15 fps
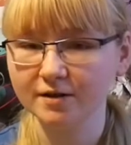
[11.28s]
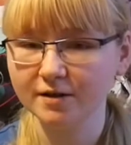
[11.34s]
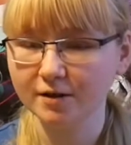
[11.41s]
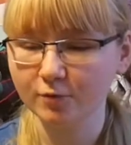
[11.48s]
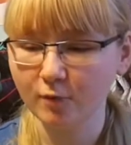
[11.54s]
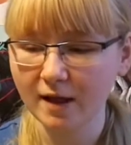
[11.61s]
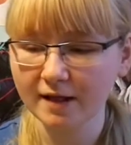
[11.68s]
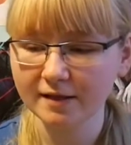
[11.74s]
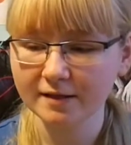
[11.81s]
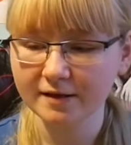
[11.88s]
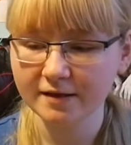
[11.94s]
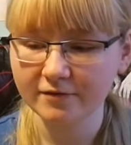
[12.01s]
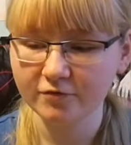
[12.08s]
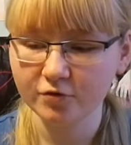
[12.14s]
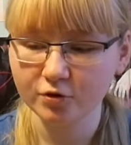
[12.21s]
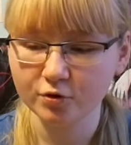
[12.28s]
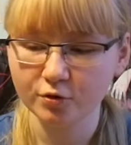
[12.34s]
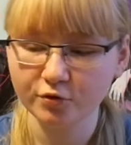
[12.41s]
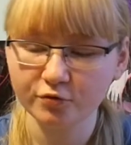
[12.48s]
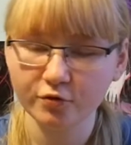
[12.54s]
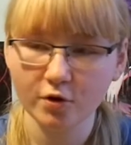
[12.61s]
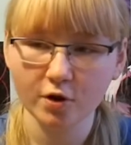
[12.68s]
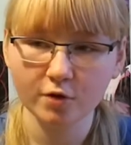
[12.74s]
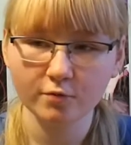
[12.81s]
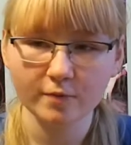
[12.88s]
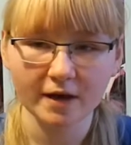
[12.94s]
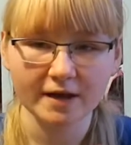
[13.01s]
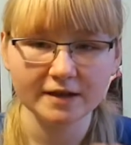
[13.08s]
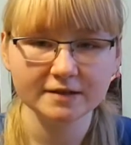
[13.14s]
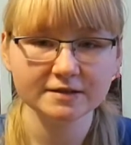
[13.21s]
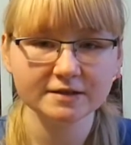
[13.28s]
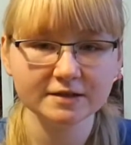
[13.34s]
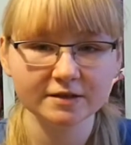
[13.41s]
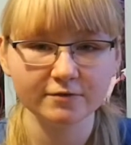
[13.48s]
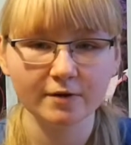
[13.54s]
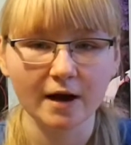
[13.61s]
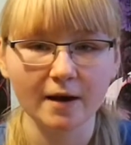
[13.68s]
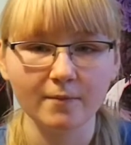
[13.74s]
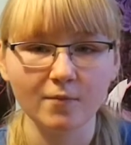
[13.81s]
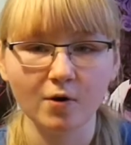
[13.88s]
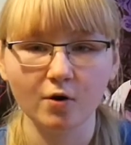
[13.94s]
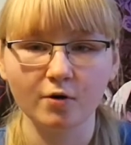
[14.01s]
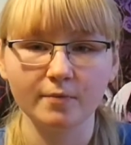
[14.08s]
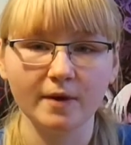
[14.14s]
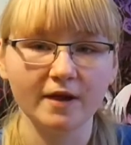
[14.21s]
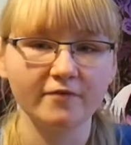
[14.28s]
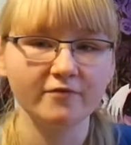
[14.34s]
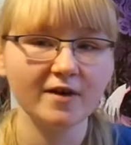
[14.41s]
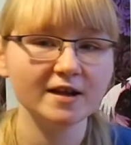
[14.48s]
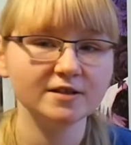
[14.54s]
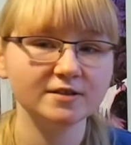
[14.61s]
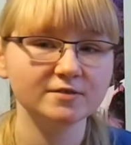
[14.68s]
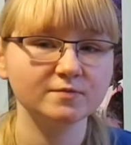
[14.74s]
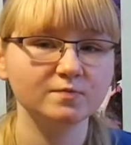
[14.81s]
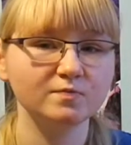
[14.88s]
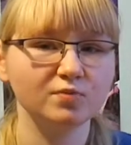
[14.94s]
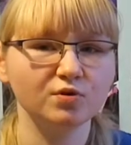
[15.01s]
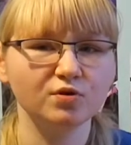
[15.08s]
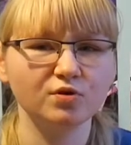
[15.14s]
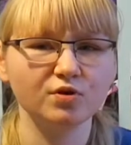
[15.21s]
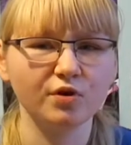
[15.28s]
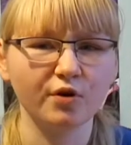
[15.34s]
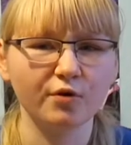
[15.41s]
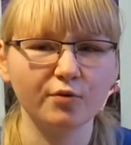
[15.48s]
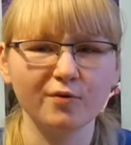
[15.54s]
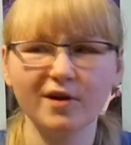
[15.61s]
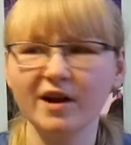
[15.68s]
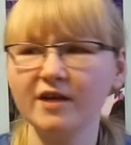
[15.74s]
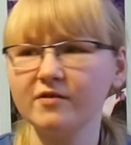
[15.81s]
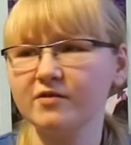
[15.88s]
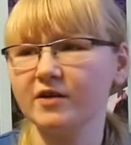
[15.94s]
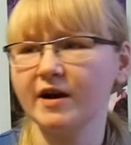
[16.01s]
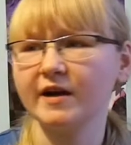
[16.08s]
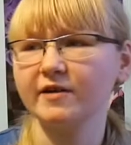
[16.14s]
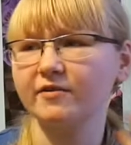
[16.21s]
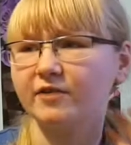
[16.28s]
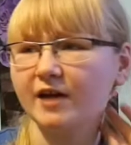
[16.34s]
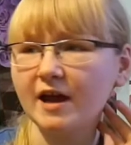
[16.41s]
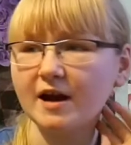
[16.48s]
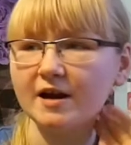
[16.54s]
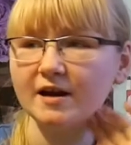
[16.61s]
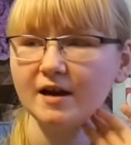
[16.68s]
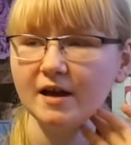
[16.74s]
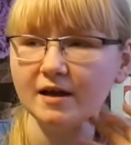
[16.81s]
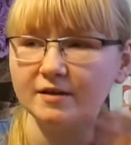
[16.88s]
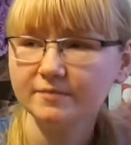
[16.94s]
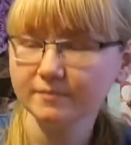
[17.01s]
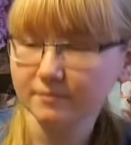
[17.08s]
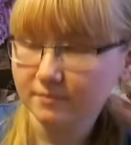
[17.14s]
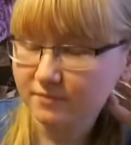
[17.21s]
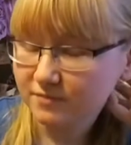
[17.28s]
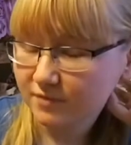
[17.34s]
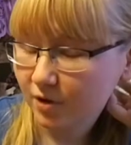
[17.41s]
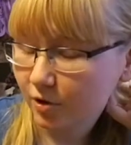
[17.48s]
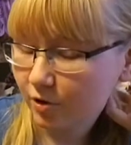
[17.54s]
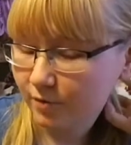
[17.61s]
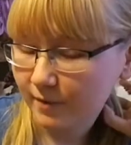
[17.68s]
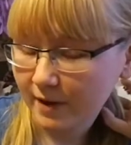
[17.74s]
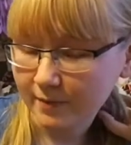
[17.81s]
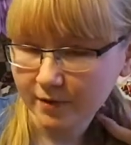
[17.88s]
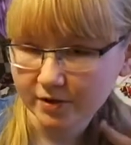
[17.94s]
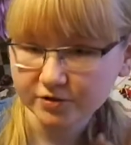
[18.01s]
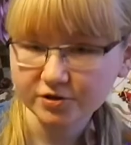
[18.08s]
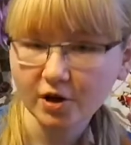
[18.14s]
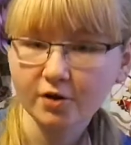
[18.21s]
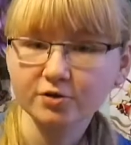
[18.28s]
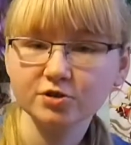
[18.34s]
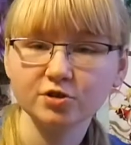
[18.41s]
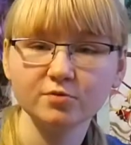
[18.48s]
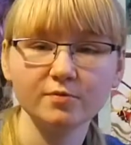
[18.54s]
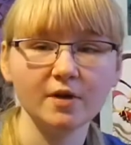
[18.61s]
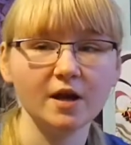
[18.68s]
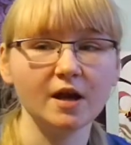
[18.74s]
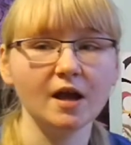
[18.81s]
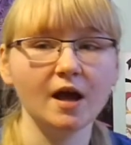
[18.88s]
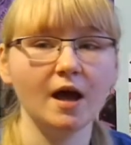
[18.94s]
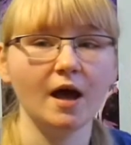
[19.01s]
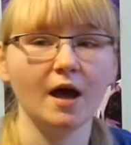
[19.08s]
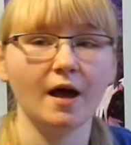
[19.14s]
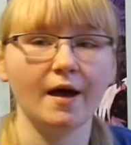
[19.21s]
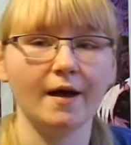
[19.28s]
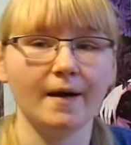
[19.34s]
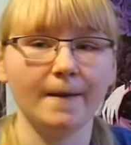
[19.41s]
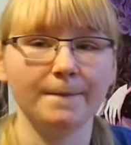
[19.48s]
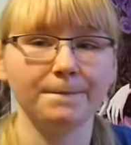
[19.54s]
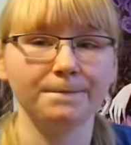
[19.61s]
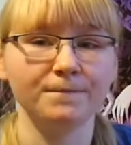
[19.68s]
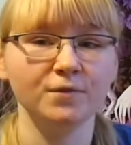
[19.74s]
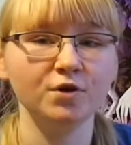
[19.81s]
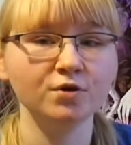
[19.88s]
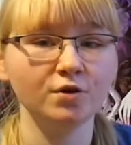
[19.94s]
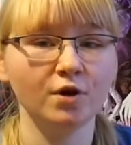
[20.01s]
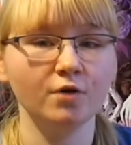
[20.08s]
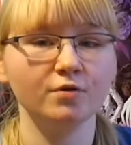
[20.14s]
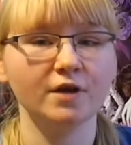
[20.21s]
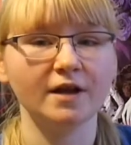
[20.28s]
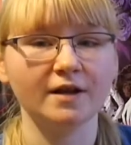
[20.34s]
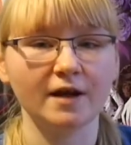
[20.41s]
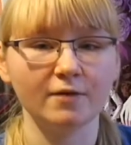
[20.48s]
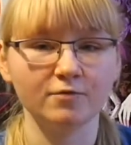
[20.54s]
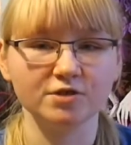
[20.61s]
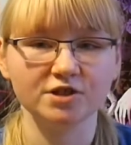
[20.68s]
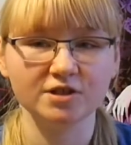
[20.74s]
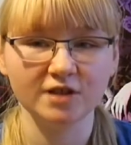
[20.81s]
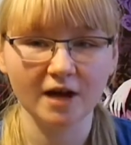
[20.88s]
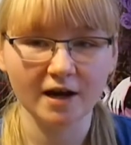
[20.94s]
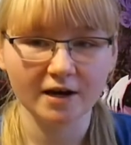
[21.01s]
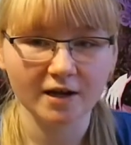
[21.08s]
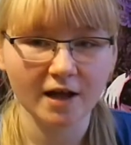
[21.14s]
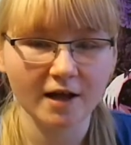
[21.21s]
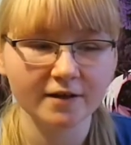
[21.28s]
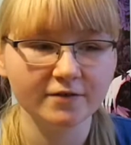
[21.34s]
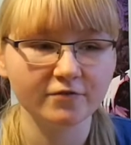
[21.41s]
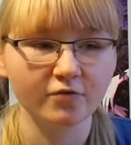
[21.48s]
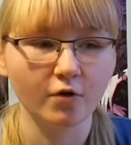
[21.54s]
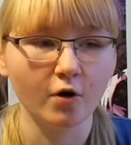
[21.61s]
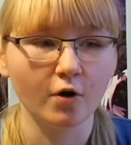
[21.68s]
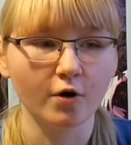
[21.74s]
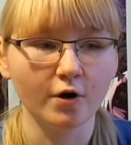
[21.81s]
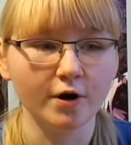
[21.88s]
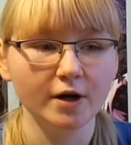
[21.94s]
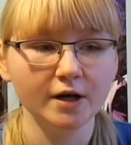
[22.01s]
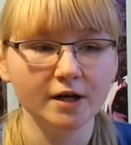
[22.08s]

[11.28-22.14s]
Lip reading: Well, if you follow my Instagram or my Facebook or whatever, I don't care, or maybe you talk to me, you know that I was in Ireland for